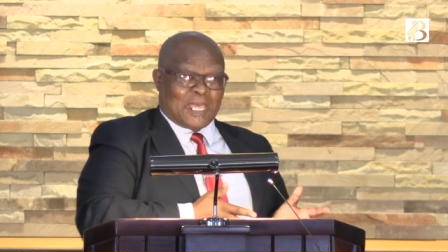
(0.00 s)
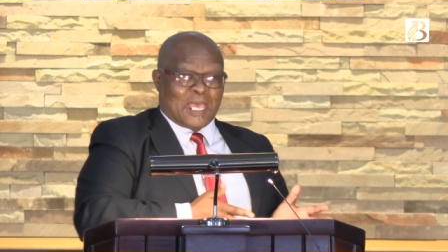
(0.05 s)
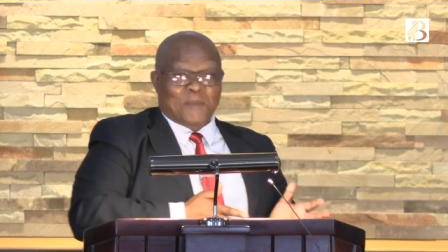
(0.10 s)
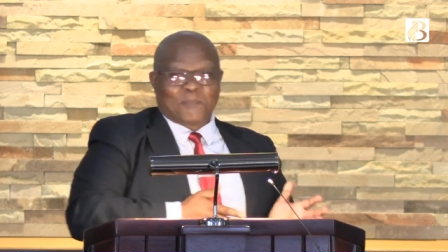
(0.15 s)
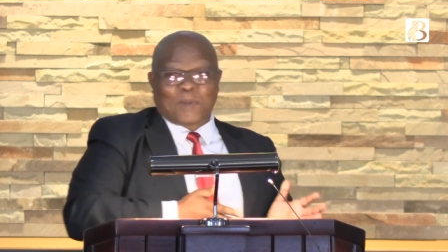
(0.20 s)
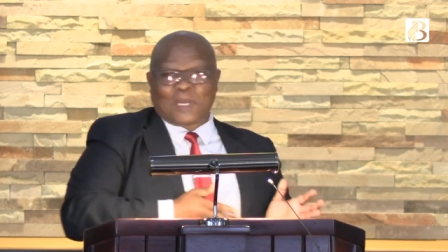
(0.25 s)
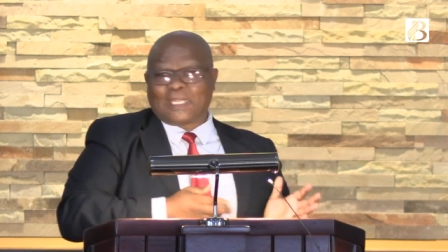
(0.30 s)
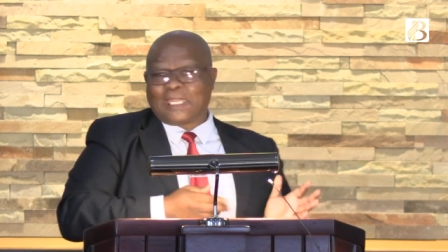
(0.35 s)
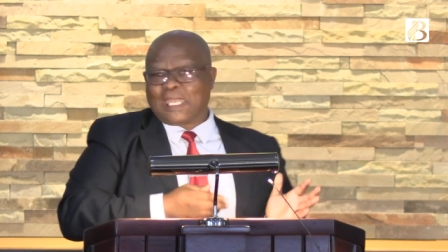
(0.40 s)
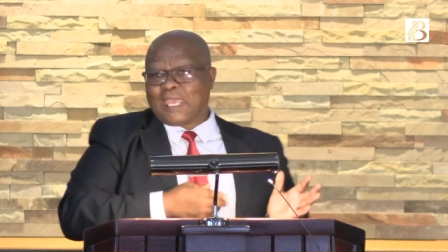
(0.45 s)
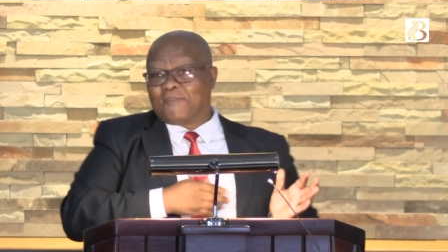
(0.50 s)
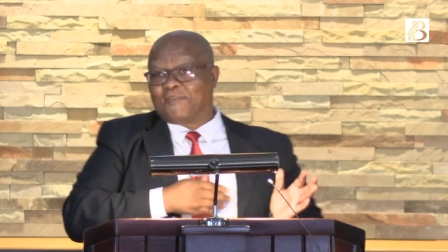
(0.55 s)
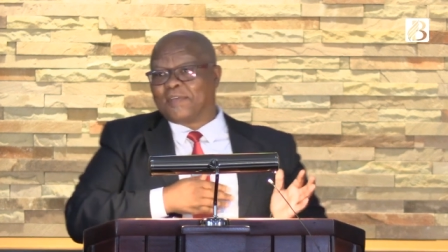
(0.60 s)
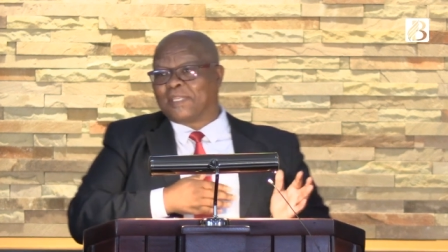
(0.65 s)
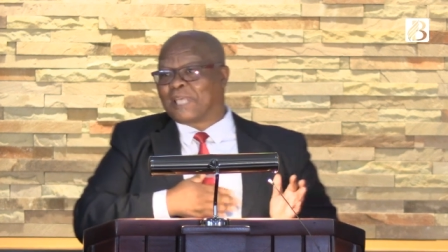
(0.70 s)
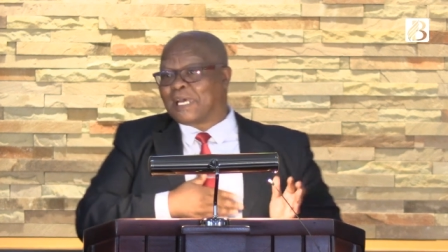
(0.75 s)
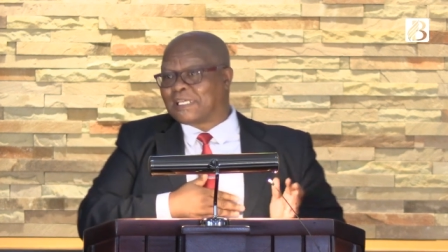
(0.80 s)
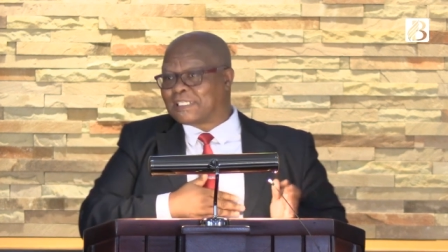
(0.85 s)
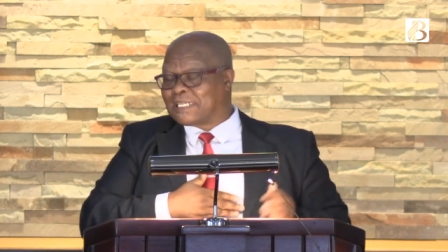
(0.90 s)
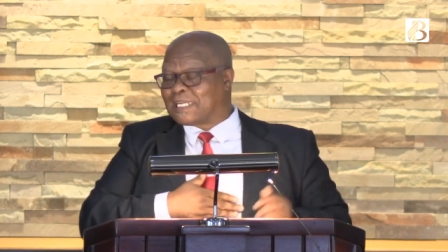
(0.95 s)
but if it
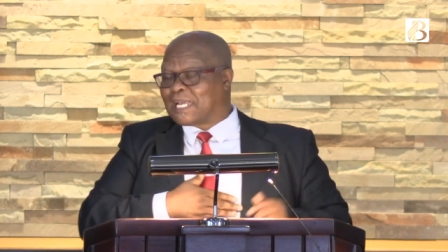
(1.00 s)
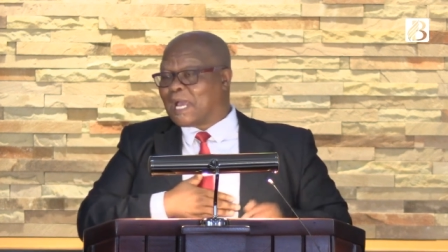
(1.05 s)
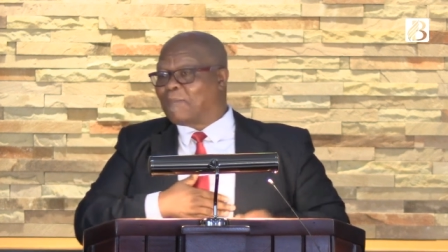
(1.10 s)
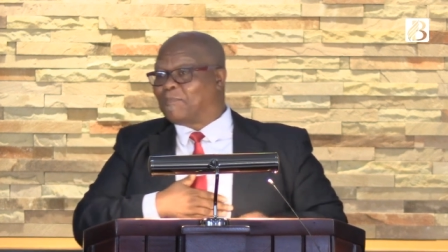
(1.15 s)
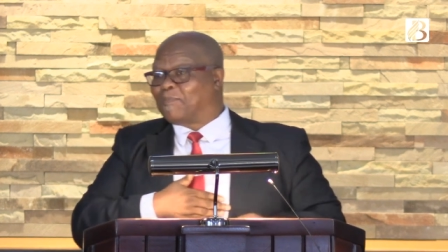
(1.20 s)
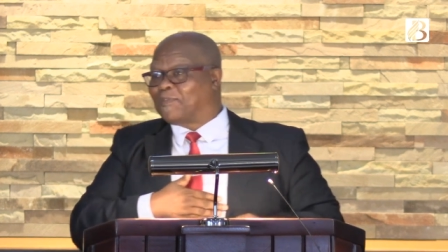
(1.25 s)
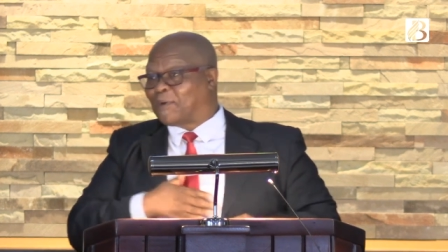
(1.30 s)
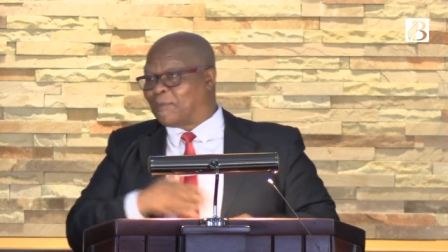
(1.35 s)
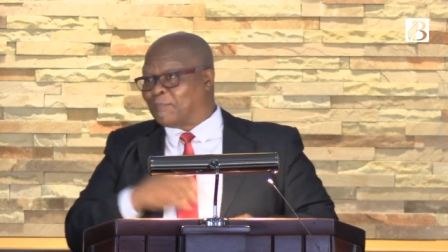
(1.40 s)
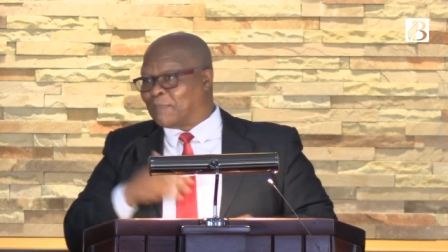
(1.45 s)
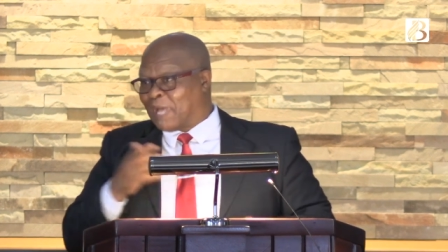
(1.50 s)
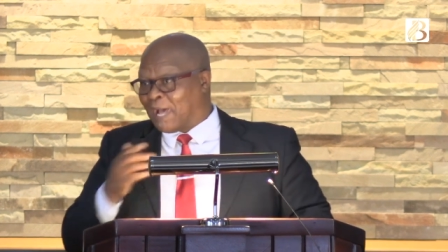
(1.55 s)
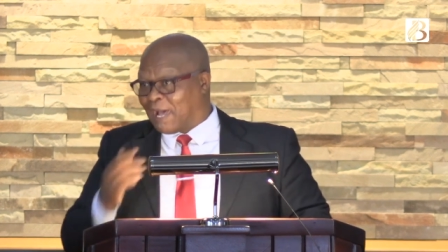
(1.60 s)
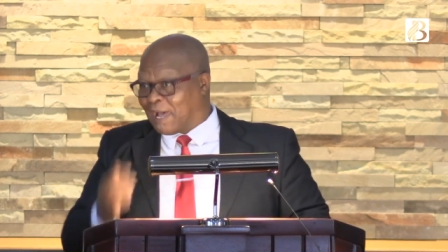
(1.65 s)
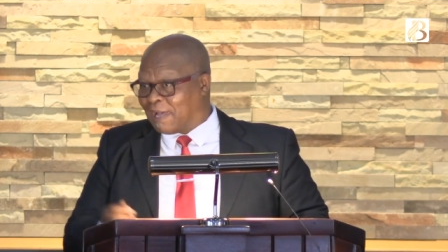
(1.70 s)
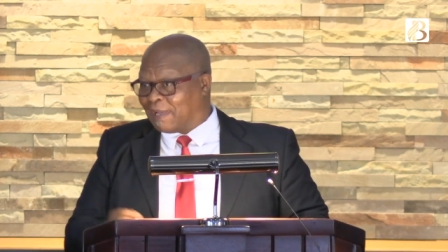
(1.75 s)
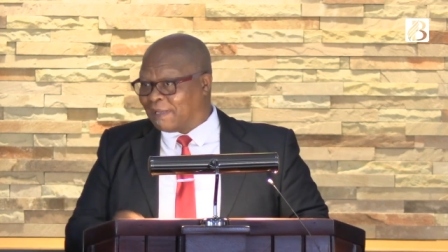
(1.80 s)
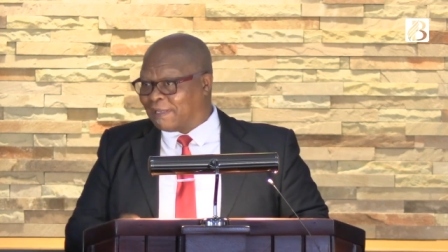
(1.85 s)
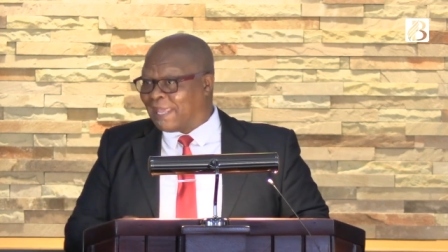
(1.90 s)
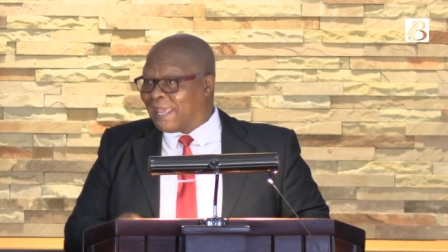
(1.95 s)
doesn't come from the
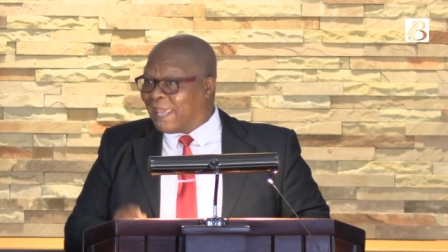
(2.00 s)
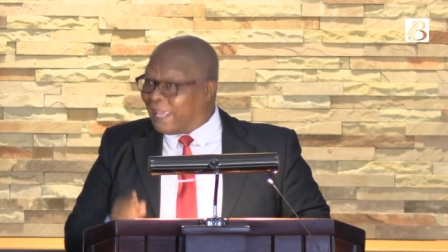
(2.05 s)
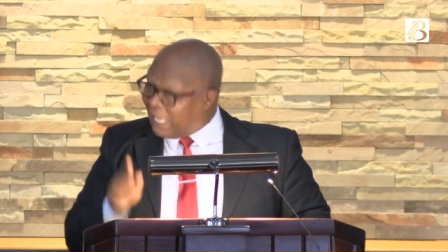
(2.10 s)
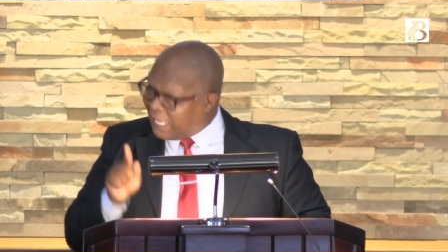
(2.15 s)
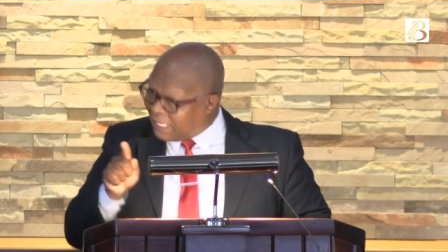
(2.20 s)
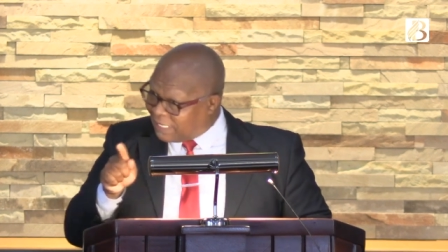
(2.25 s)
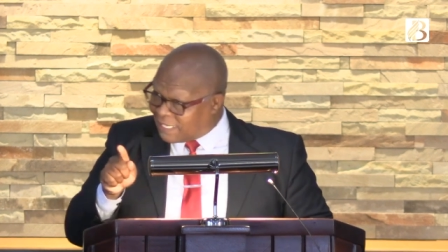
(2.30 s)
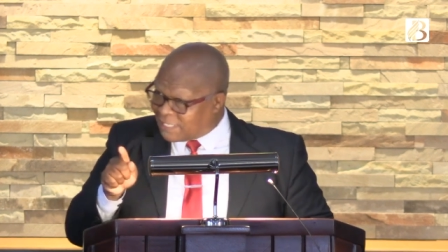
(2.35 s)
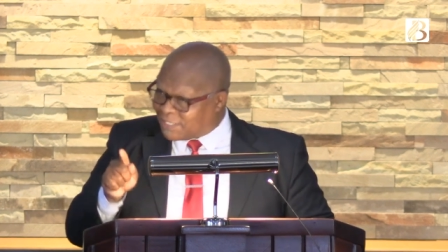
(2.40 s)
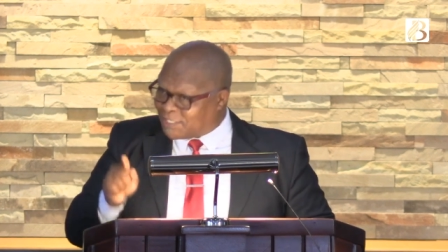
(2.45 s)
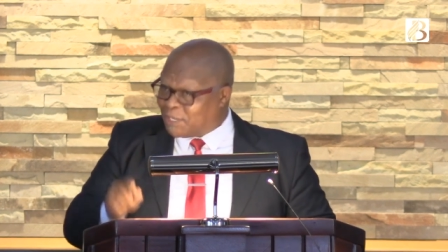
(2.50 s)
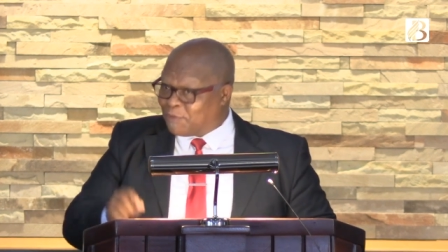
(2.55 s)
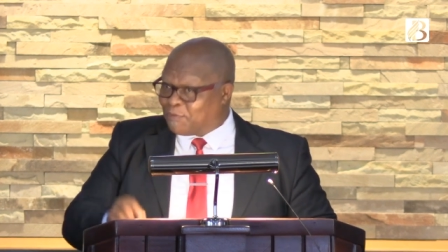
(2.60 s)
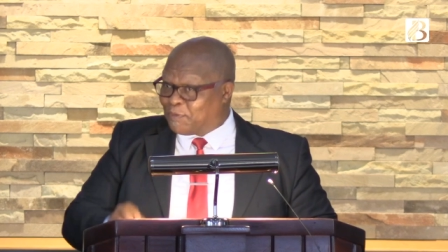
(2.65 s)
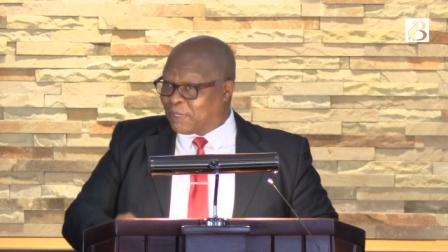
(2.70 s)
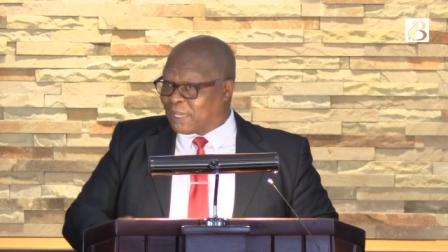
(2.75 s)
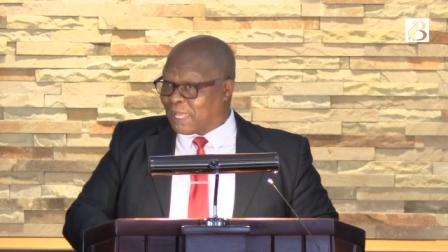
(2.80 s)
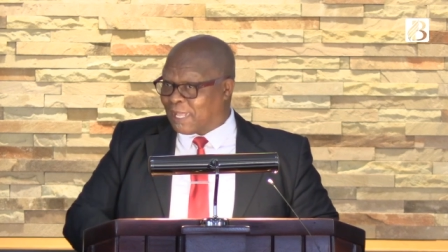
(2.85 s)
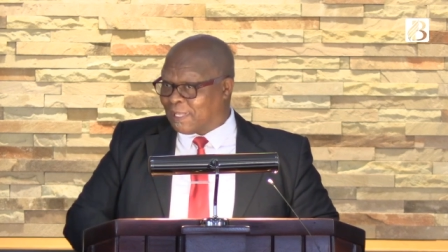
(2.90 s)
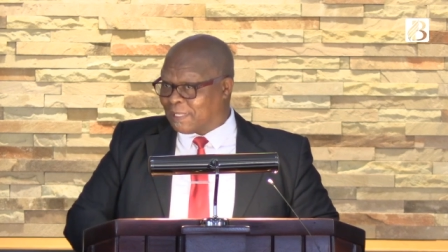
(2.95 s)
heart, it is difficult.